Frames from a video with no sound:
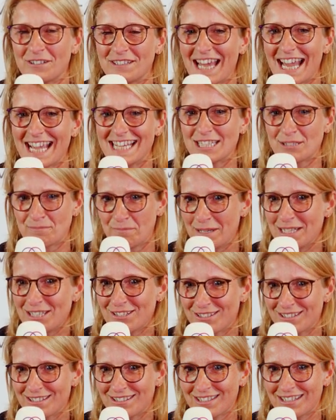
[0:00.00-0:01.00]
nice
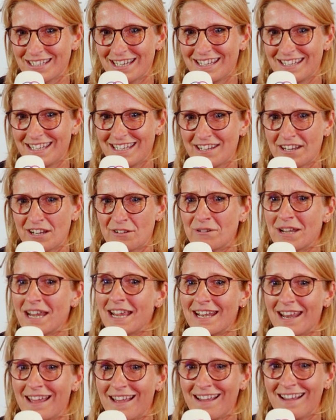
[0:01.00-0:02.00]
pitches in the
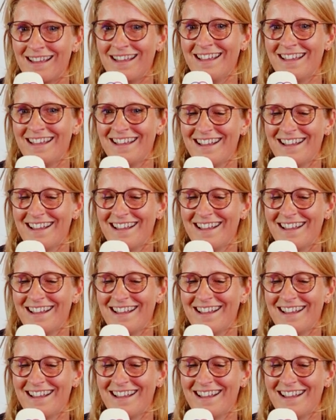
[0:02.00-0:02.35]
arena.